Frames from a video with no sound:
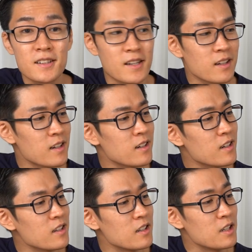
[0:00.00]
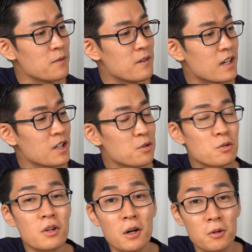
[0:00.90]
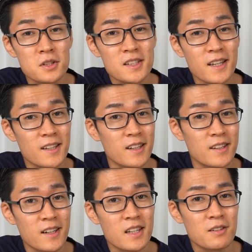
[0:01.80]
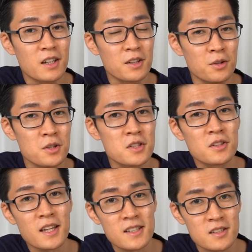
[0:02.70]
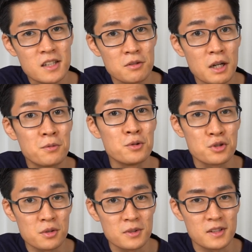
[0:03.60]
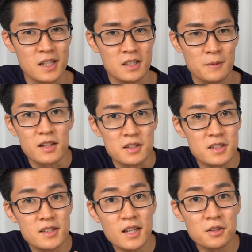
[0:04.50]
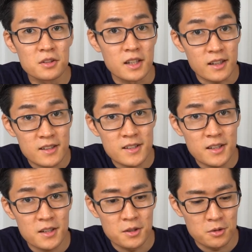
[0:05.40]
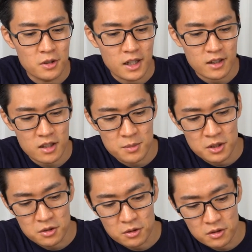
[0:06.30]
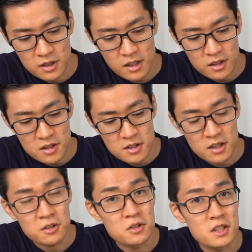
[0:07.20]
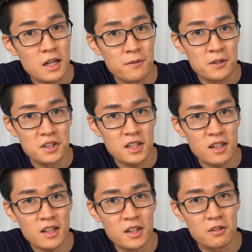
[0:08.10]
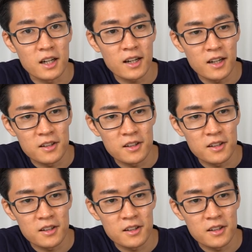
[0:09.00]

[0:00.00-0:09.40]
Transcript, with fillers: However, attaching a ferrite core to the power cable doesn't attenuate enough noise. When you disassemble electrical appliances, you can find proper noise filter circuits in